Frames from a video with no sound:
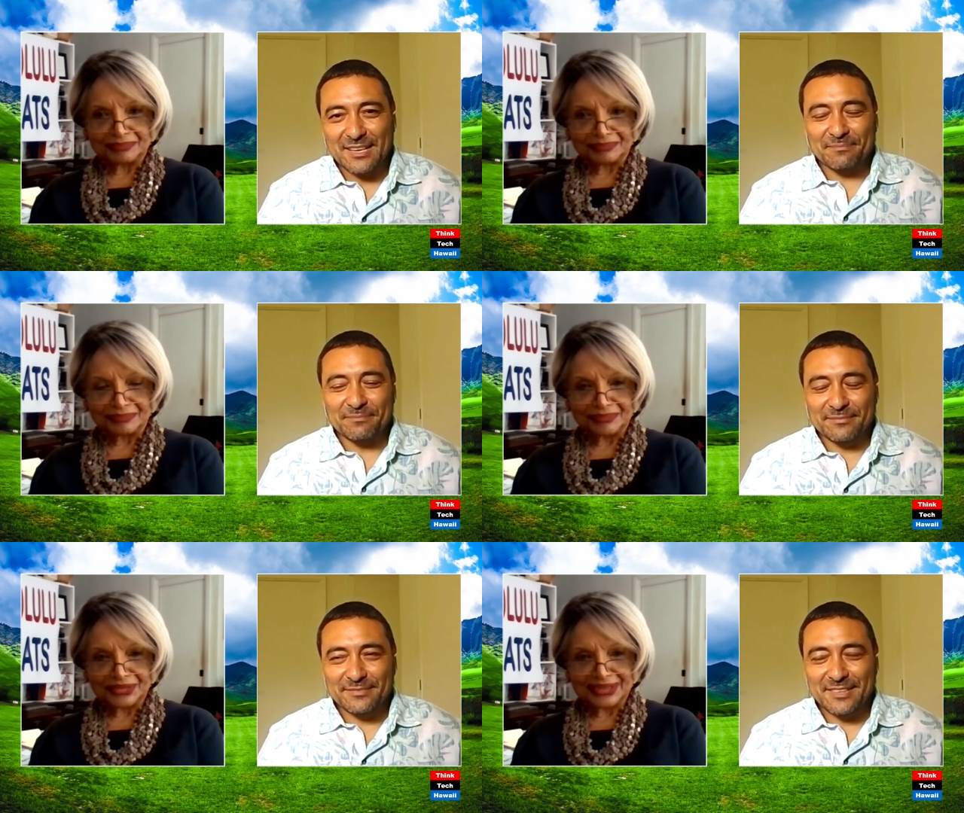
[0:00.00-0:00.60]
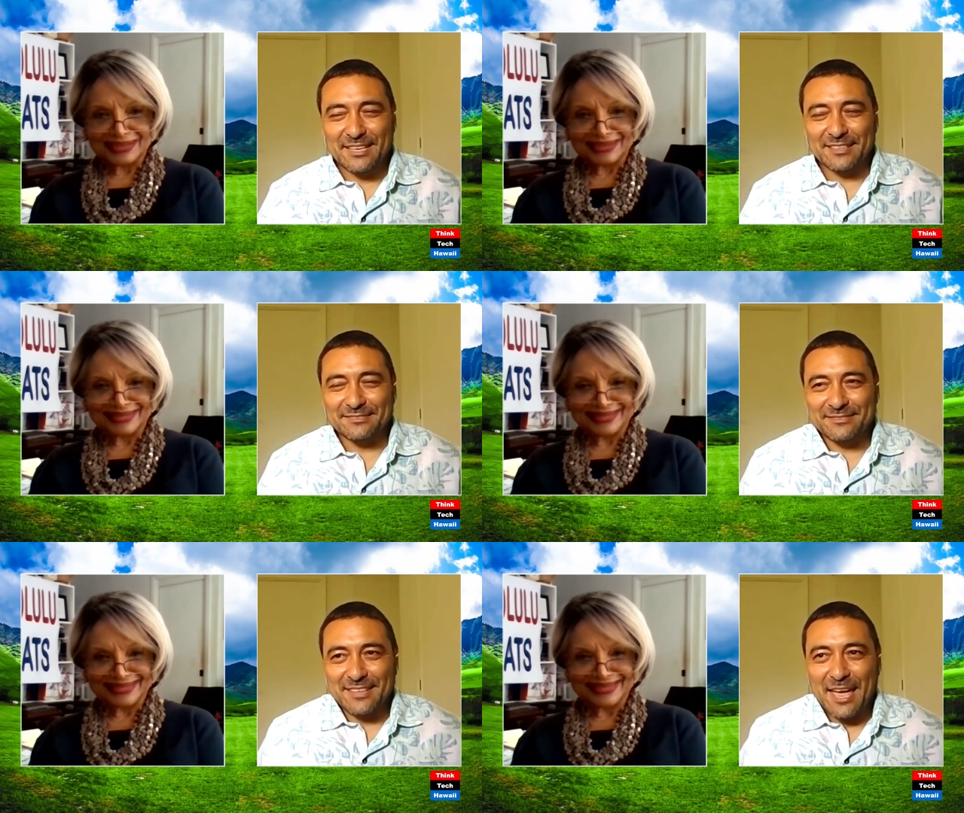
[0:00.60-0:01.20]
Speaker 1: I'm kind
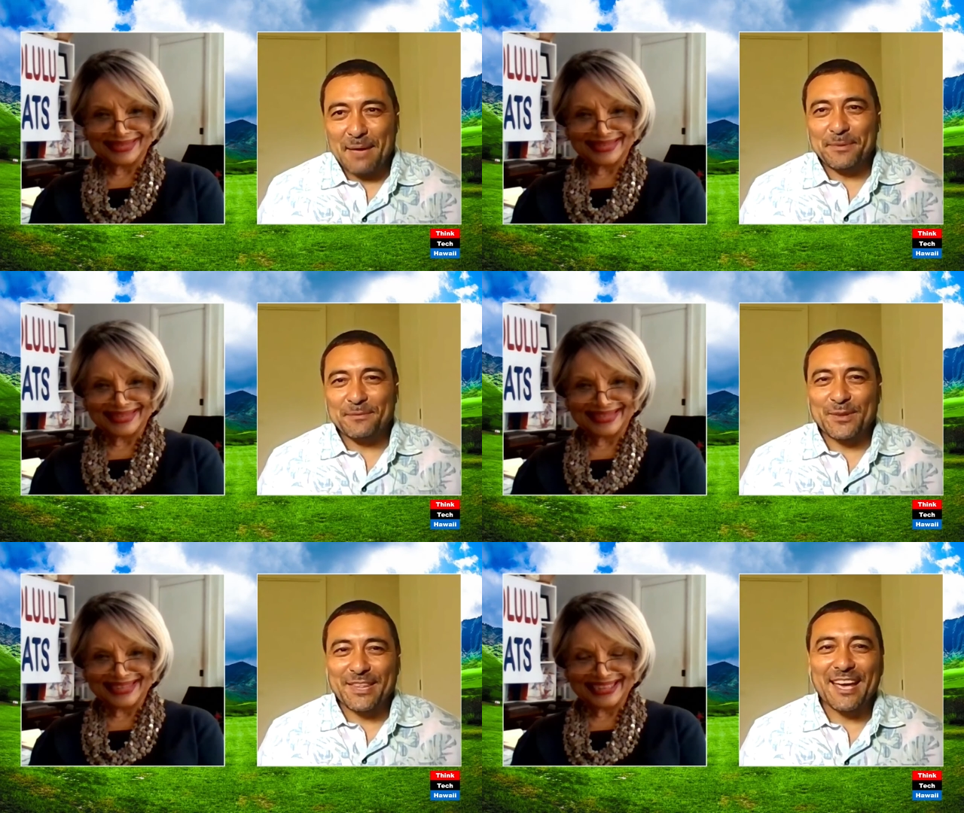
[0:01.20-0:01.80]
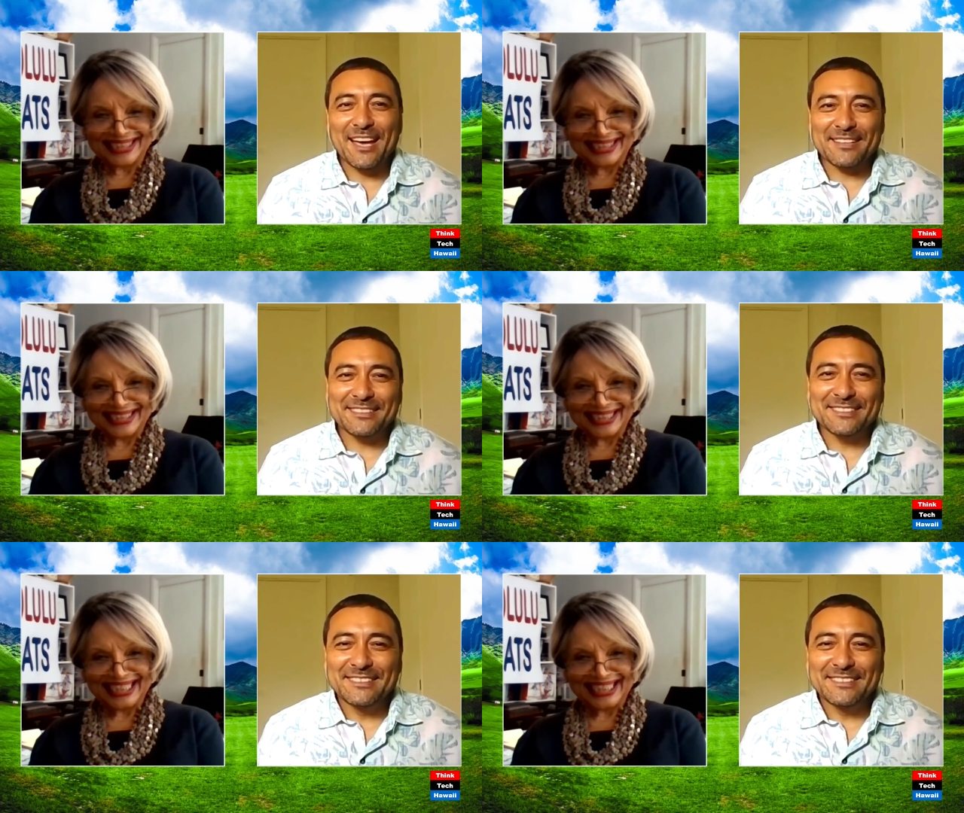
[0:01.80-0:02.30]
of happy for that.